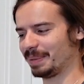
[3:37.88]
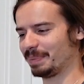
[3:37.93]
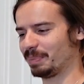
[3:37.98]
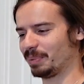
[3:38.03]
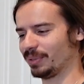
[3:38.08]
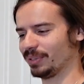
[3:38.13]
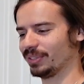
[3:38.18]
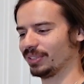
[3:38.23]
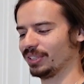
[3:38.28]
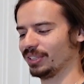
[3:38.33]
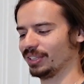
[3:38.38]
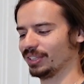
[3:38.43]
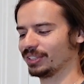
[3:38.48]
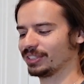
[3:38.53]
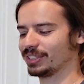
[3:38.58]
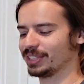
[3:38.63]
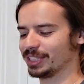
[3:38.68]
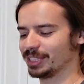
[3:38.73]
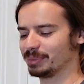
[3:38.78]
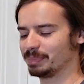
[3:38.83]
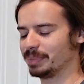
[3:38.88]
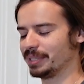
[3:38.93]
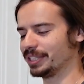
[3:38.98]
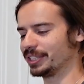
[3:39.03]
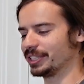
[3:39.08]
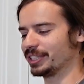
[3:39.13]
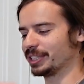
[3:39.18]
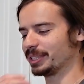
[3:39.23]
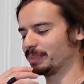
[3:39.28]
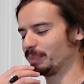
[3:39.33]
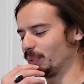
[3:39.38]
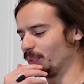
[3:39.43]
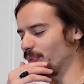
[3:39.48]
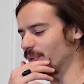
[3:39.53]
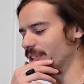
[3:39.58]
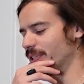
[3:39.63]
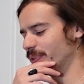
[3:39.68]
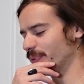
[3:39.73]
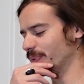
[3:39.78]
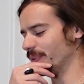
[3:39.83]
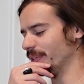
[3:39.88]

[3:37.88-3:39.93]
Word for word: They both look suspicious, but which